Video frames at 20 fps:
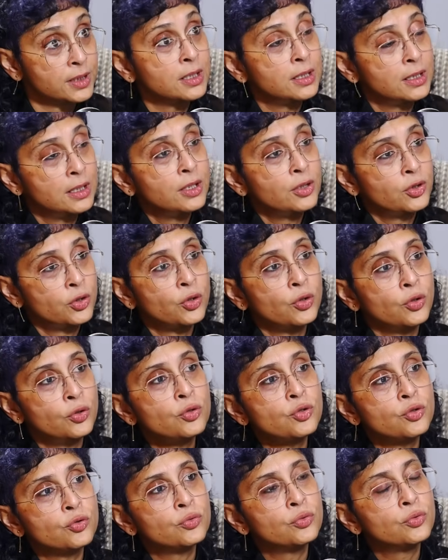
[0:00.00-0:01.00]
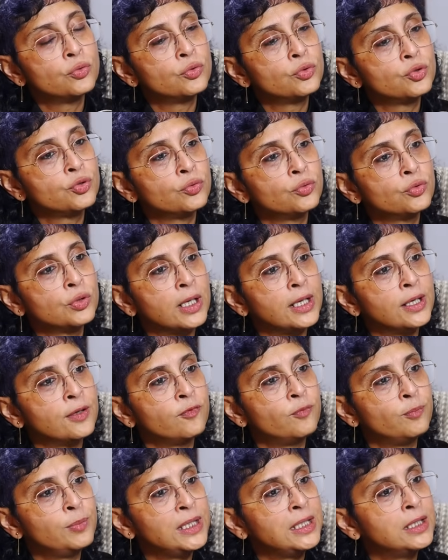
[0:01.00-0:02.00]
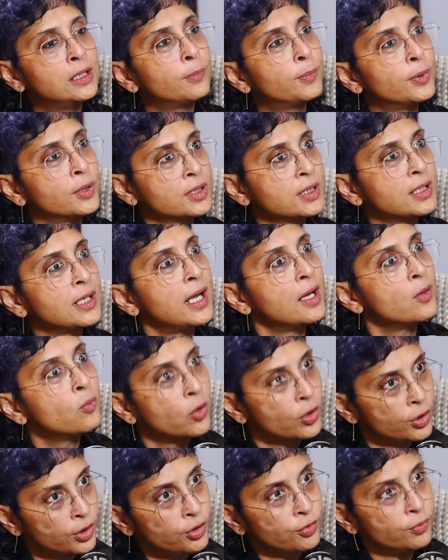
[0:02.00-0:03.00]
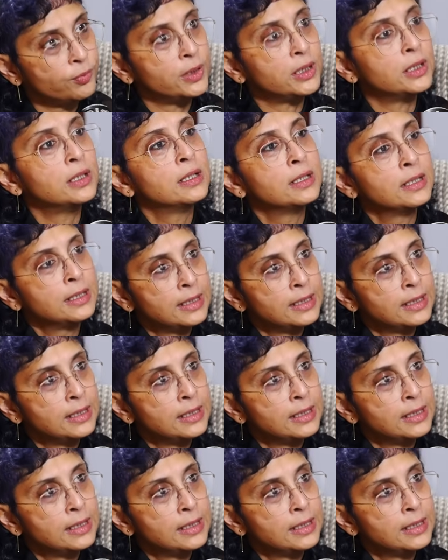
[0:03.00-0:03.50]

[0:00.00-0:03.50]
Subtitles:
To kind of be the person I wanted to be.